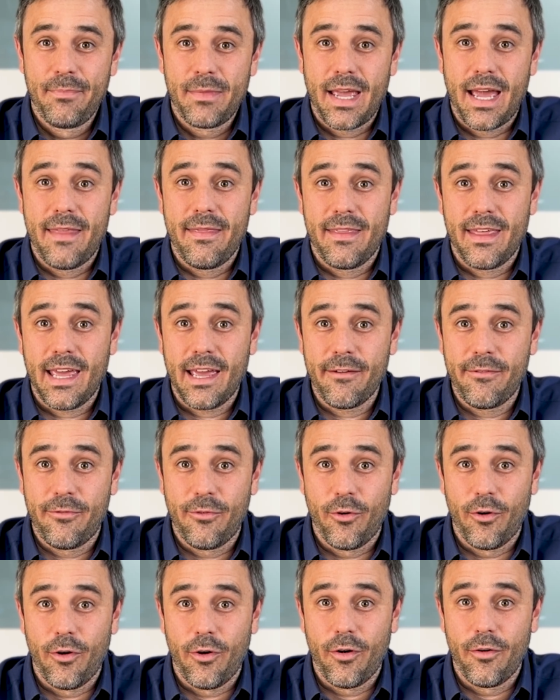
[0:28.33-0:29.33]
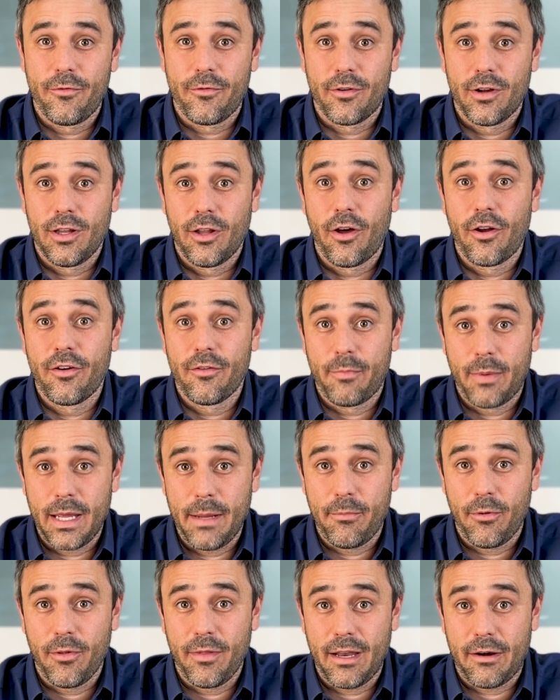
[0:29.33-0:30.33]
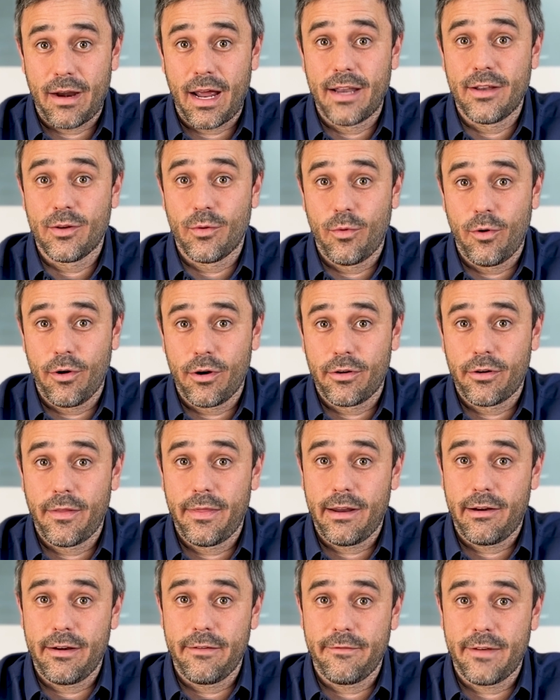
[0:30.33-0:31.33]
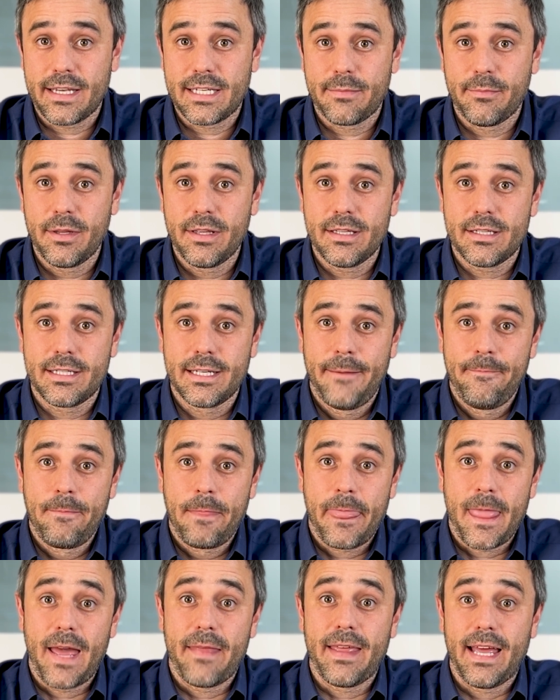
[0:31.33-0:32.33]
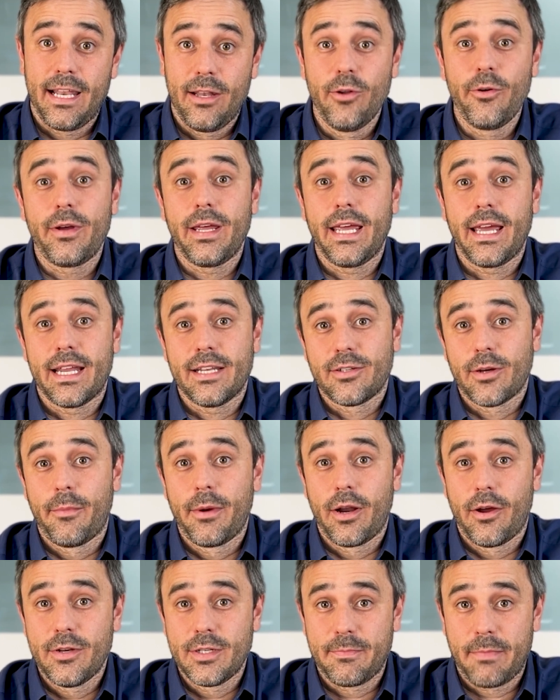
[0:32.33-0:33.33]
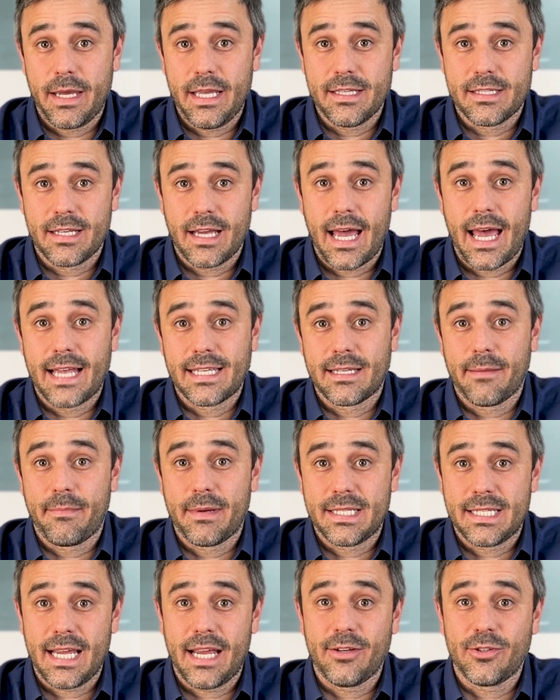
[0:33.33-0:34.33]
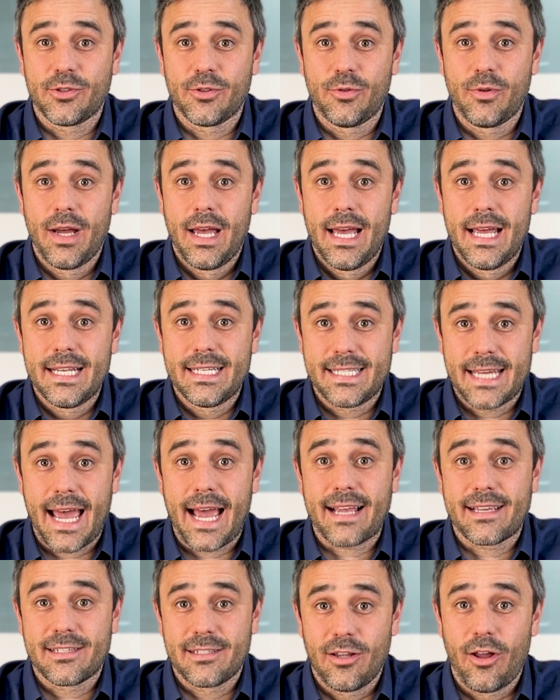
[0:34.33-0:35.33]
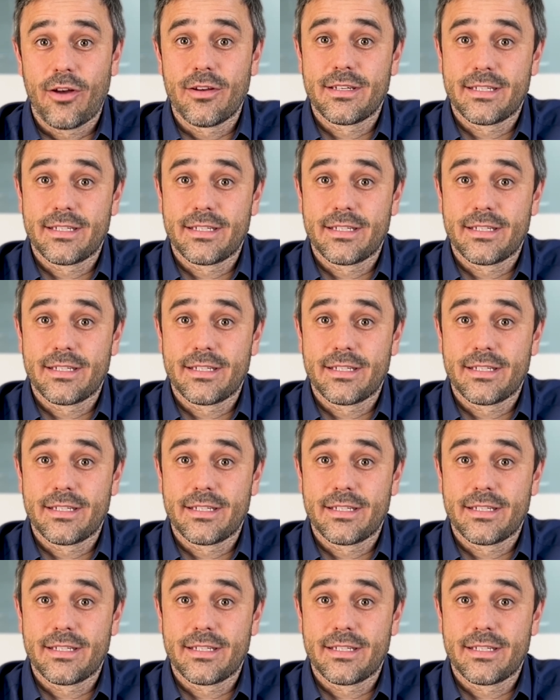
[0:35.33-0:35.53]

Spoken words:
and therefore, for a lot of people, they're underwater on their investments, and they're looking at Domino's Pizza as a potential tax loss